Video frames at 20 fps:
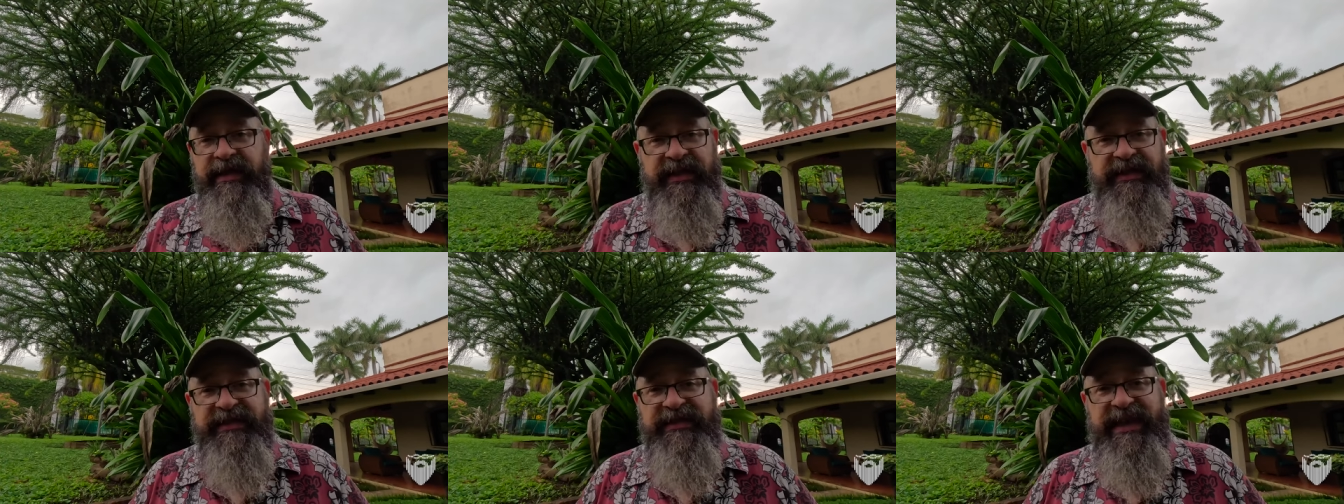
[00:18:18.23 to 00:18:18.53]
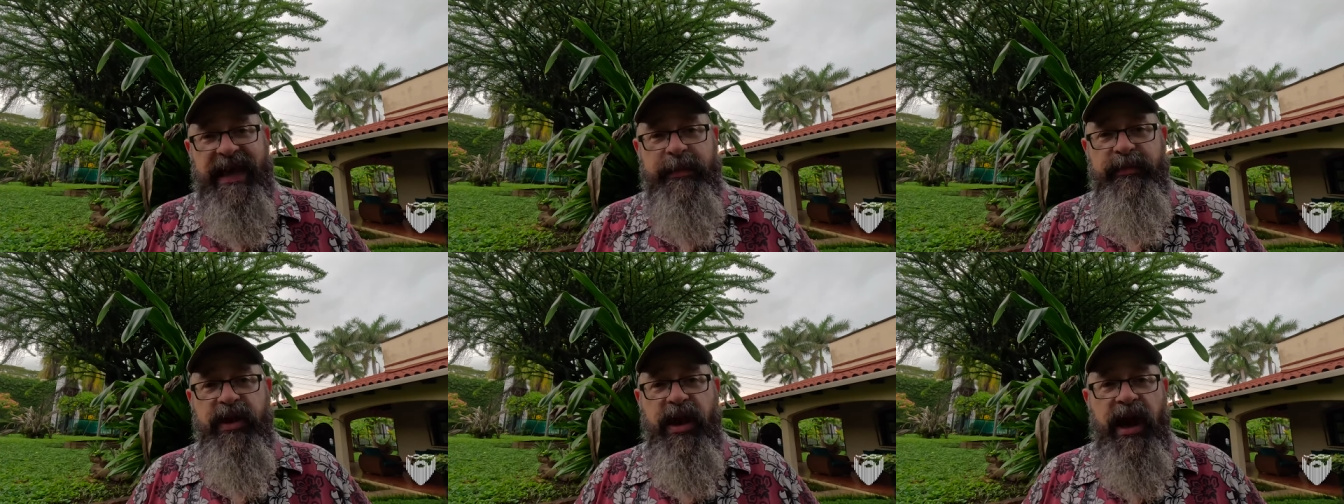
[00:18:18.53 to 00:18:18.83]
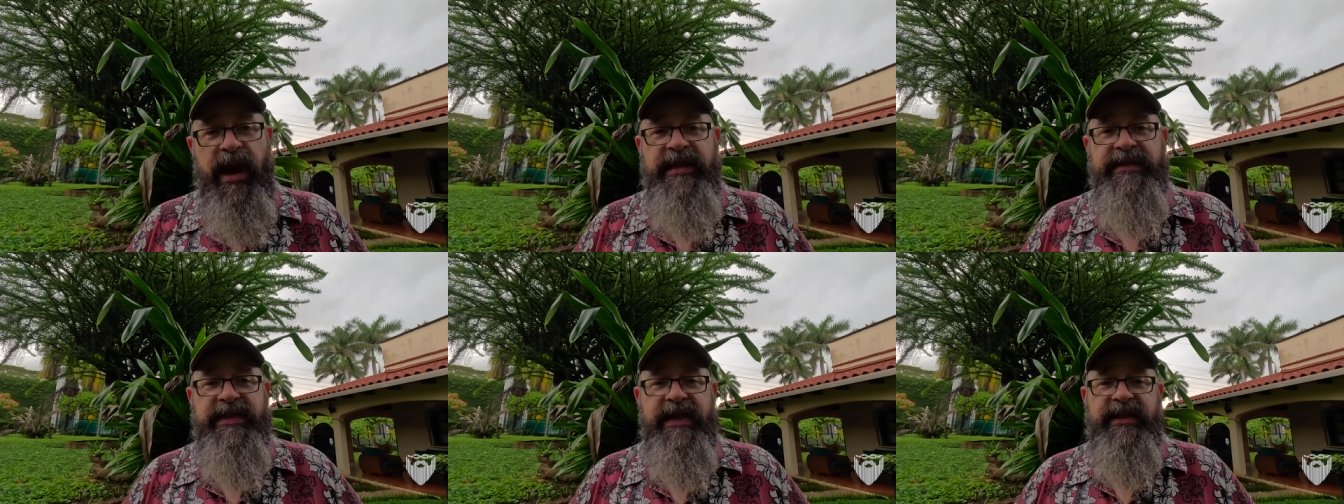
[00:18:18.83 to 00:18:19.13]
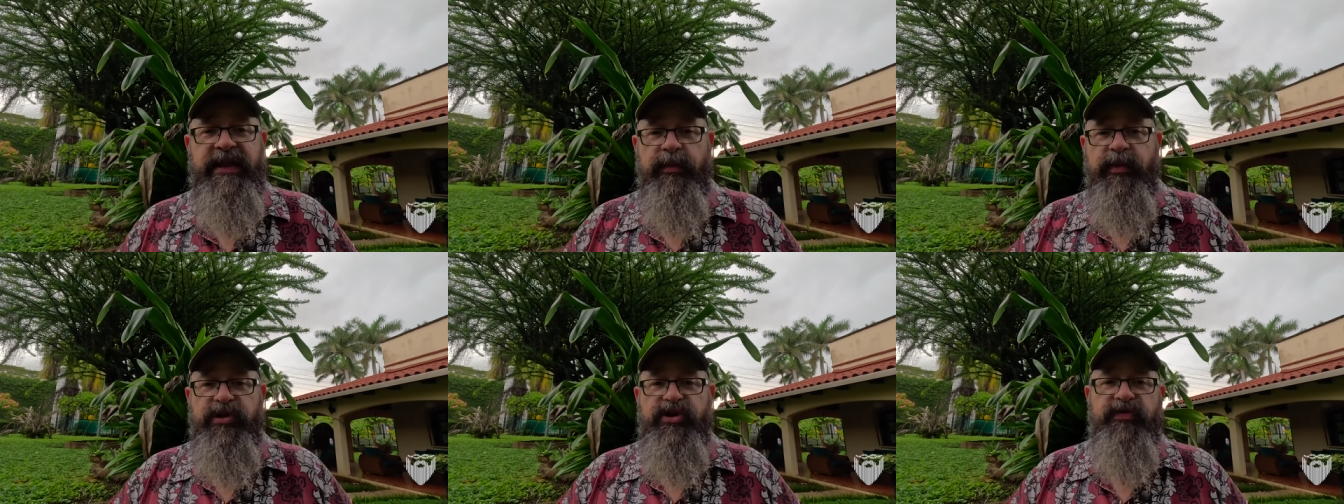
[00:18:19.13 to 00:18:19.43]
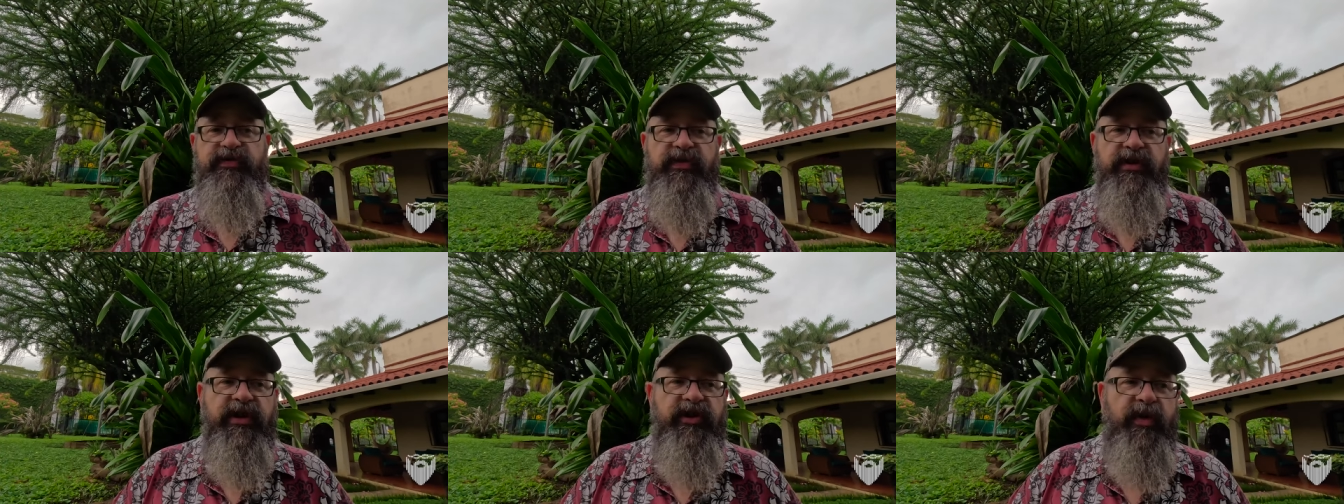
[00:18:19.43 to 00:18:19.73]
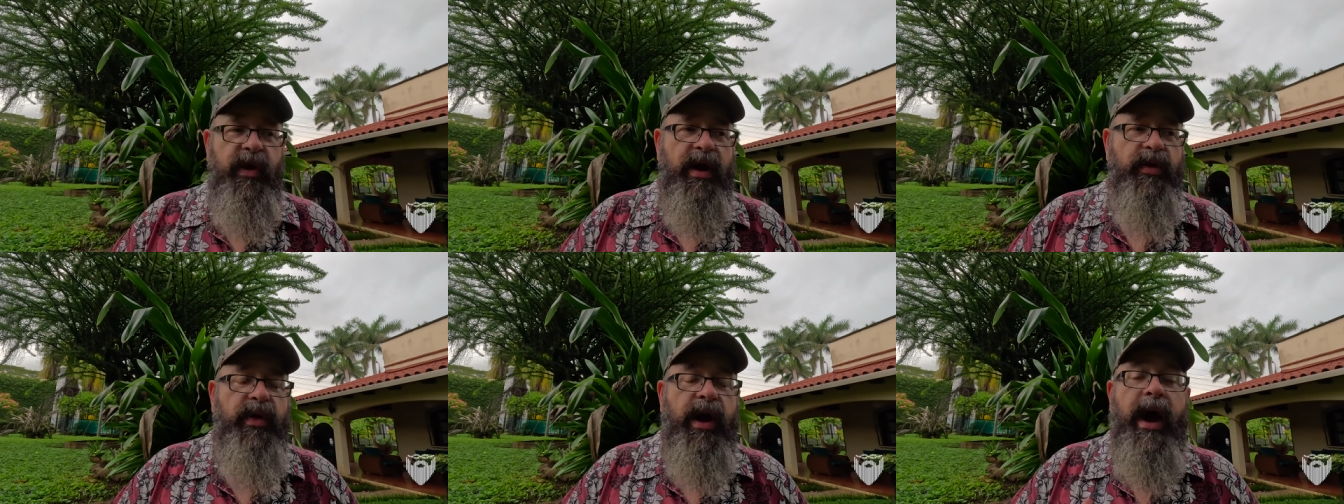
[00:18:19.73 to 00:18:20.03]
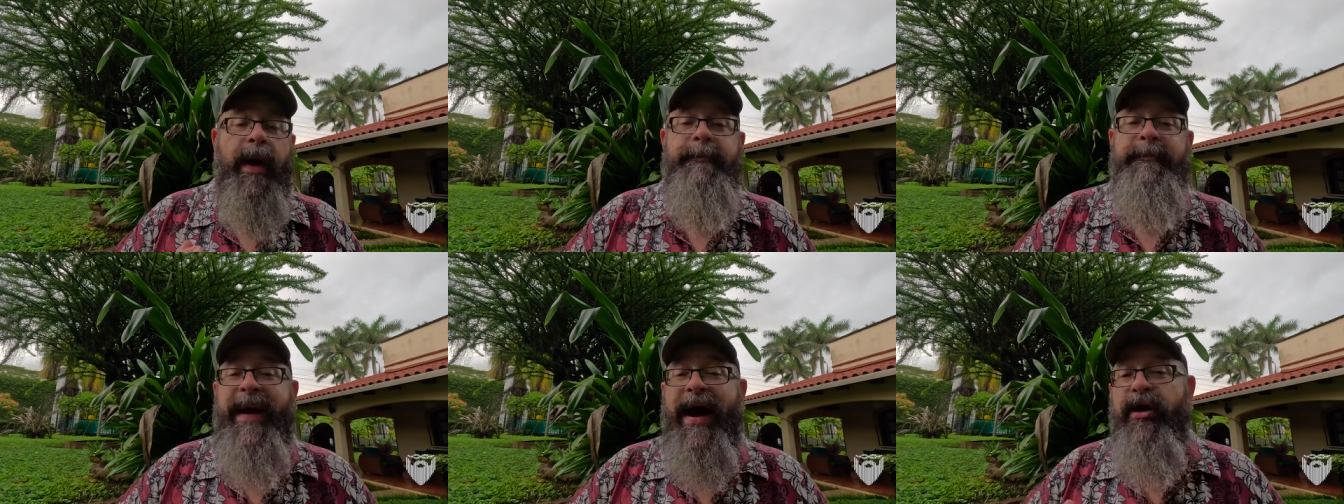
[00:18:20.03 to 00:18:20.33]
the same content that we do for Nicaragua
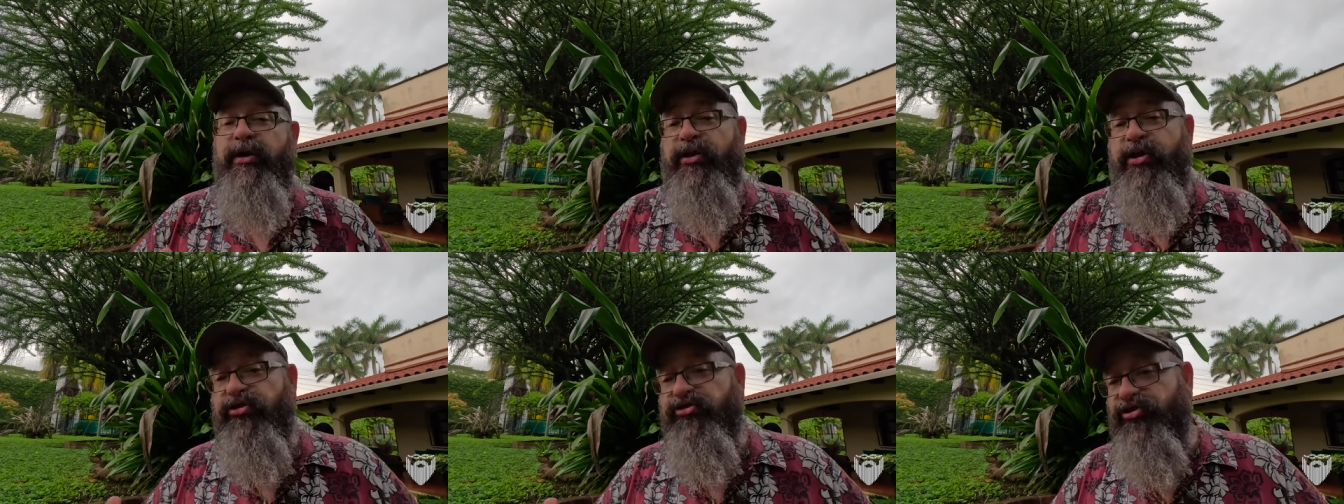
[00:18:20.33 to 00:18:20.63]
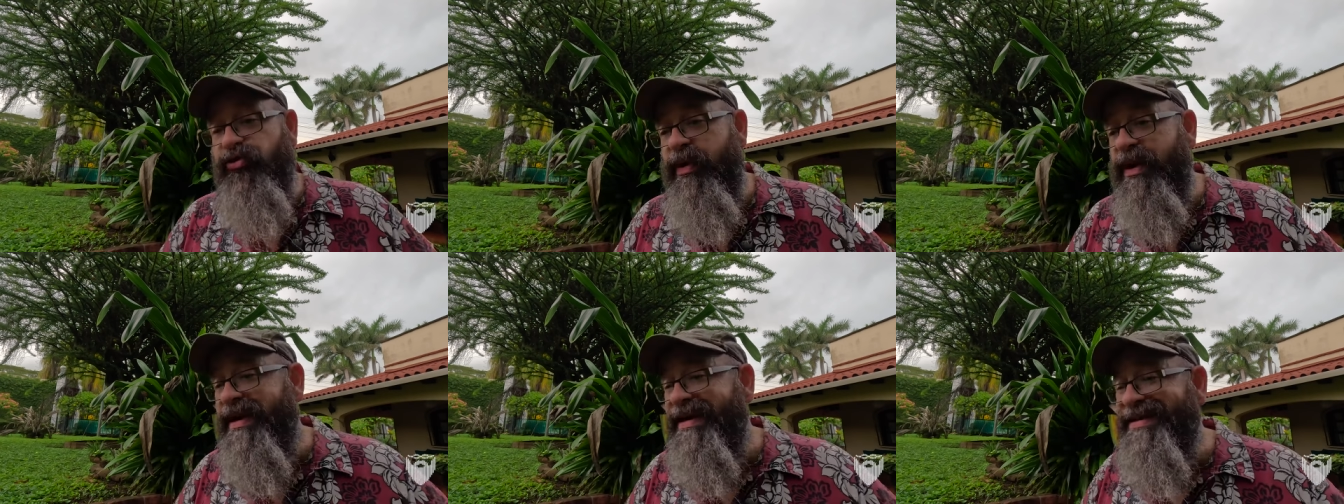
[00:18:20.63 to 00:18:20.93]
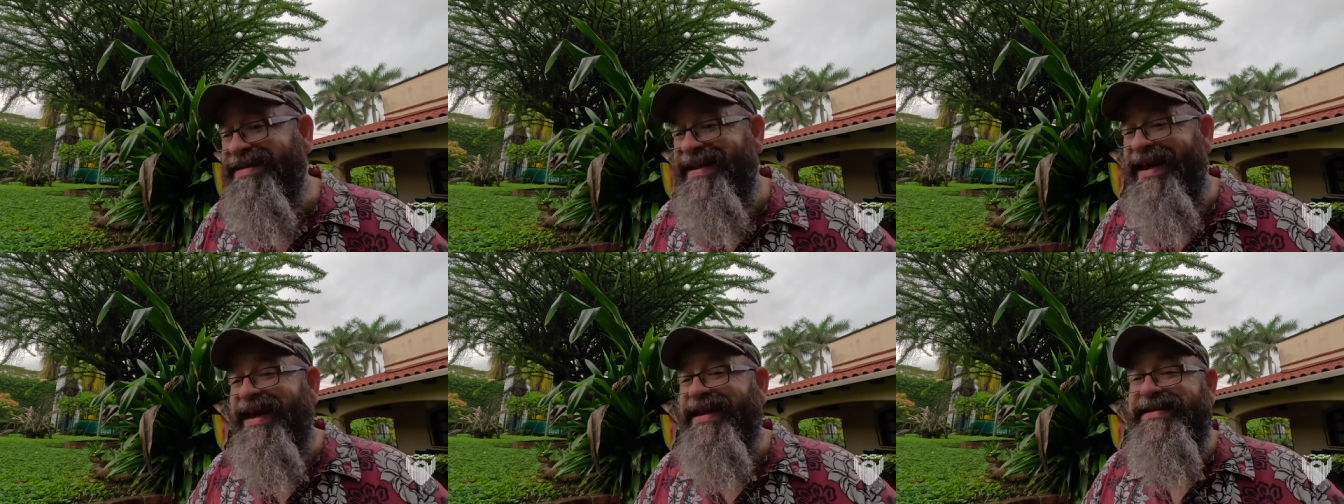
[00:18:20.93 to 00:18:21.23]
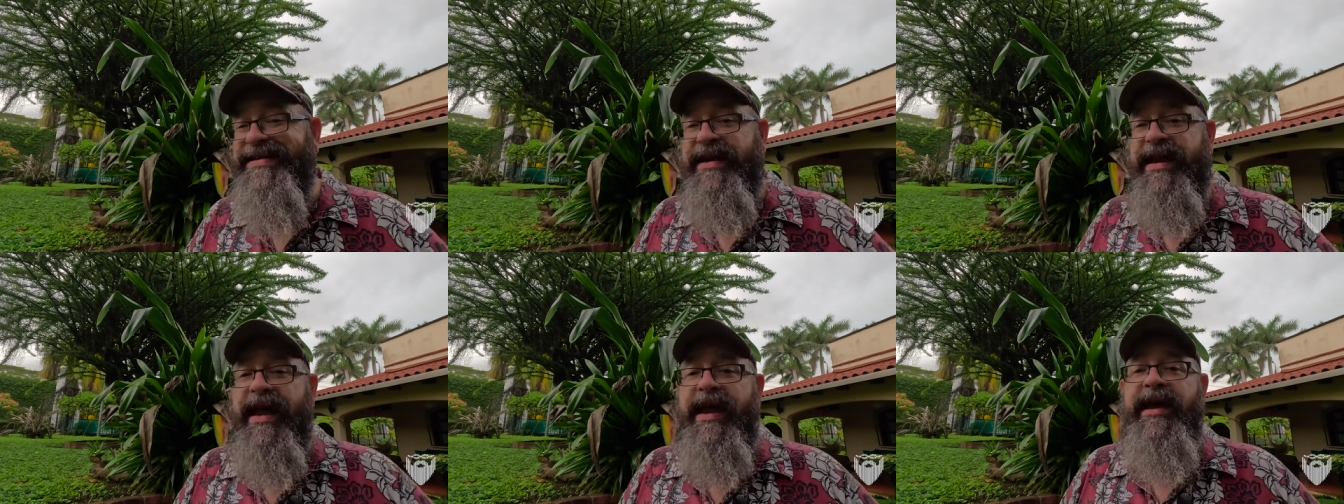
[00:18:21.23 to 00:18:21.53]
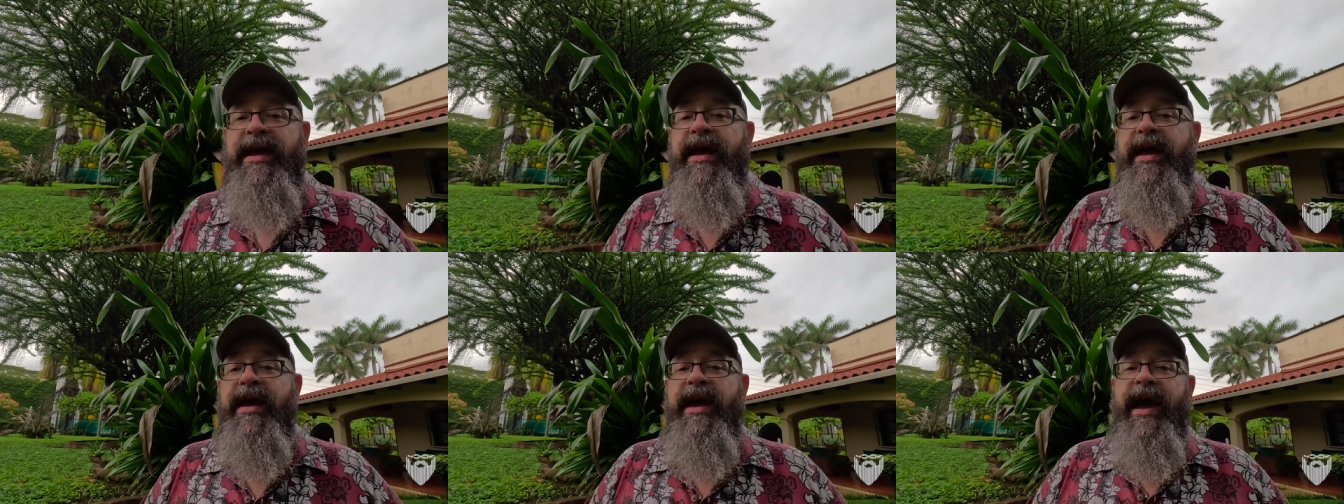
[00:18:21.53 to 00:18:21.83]
about Costa Rica day to day,